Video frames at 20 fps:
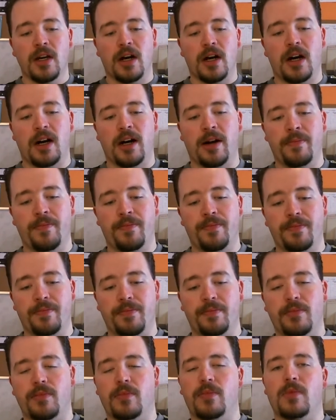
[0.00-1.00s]

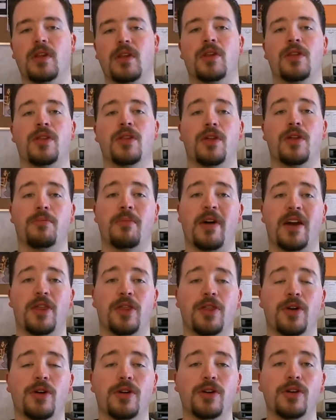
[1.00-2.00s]
My
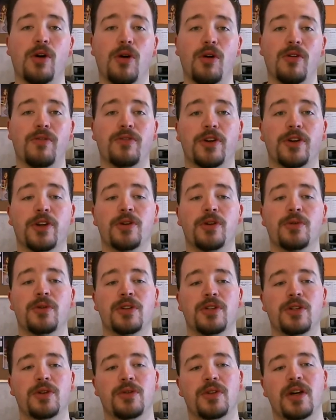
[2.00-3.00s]
third goal you
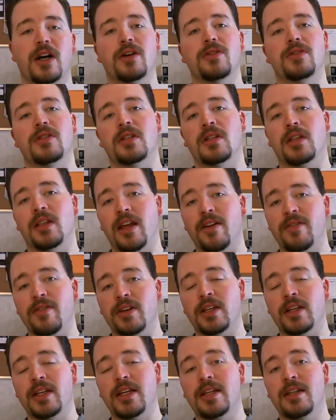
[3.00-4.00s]
in
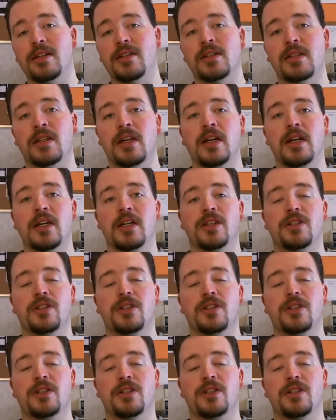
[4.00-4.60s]
2011 is